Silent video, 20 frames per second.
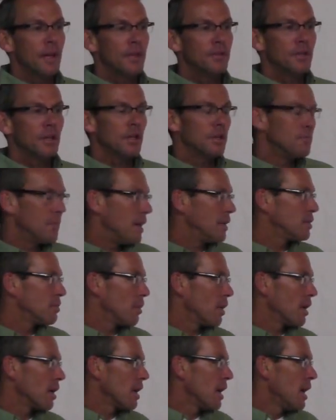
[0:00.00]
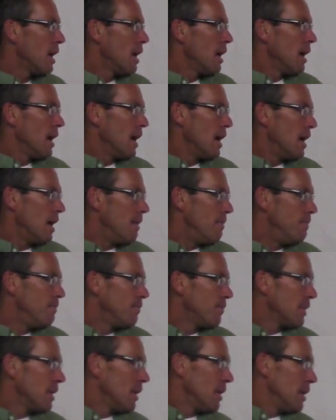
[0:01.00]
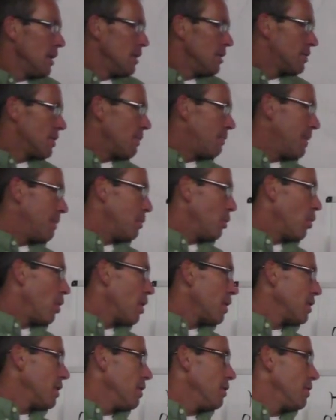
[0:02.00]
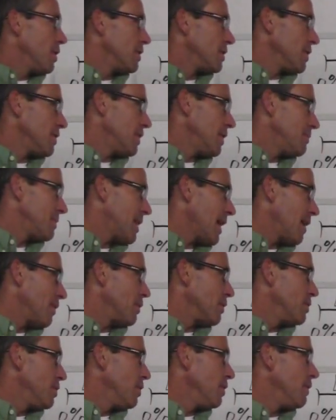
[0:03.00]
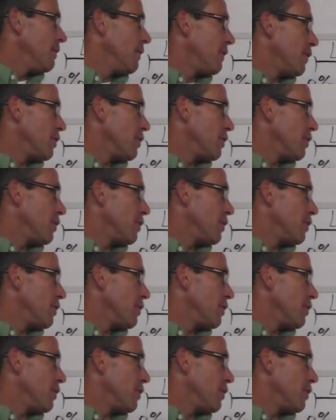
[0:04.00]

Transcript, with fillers: It's a good benchmark. Um, some people argue because it seems counterintuitive.